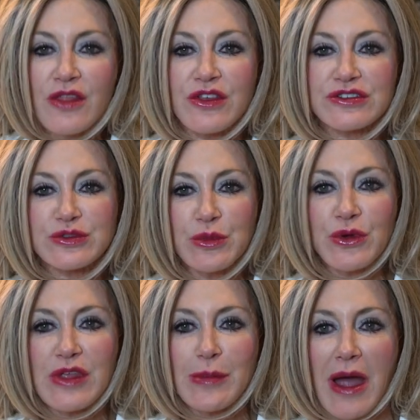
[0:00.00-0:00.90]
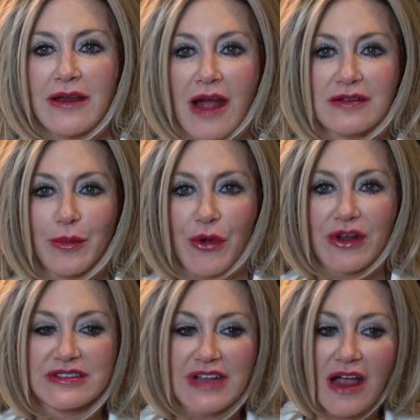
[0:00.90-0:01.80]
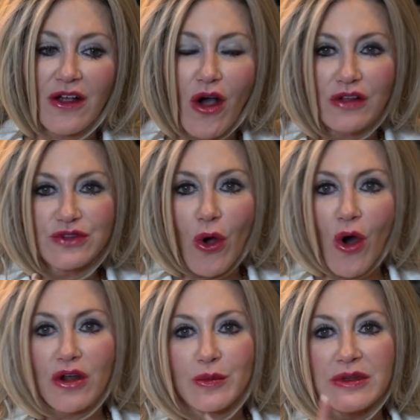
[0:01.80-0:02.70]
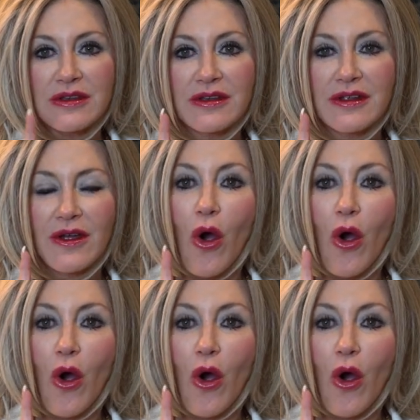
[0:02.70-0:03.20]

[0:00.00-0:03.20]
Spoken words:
The smoothie by Dr. Burkenstock, called Autumn